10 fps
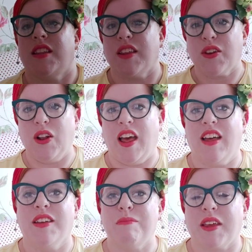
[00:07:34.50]
in the
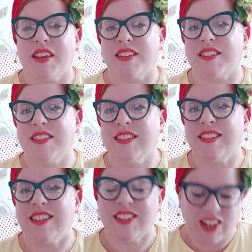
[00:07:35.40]
collar, because
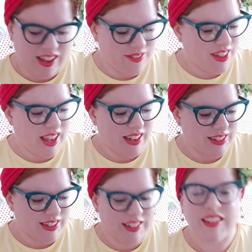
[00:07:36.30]
I've got to have
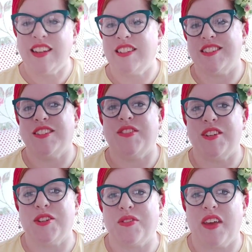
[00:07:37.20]
that just to
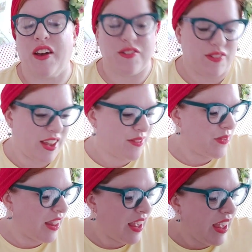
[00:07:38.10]
finish off the outfit.
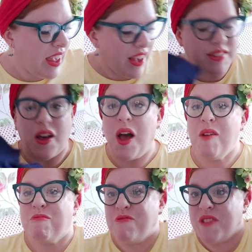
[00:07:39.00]
So
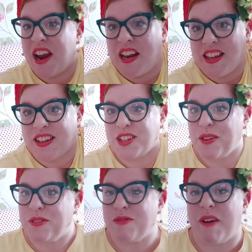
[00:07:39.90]
I'm really
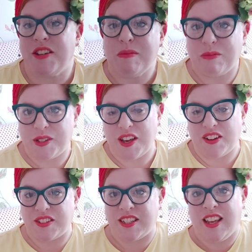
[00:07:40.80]
chuffed with my
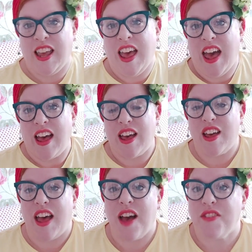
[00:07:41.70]
jumpsuit.
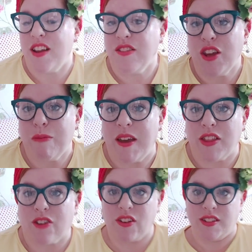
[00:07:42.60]
Have any of you made
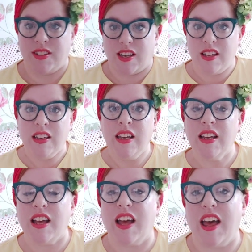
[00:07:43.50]
the Cressida?
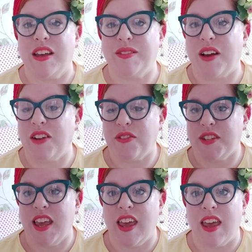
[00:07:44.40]
I'd love
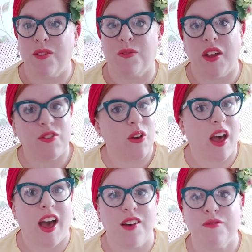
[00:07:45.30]
to hear, if you
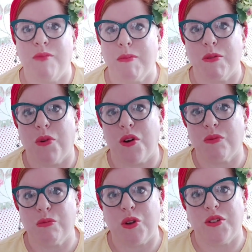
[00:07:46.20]
have, maybe what
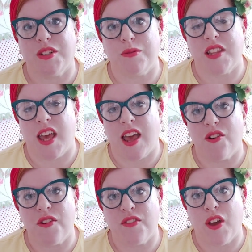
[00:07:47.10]
you did with it,
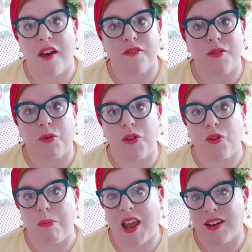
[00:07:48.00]
or if you haven't, what you've
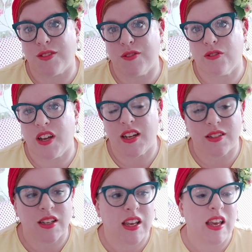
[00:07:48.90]
got planned for it.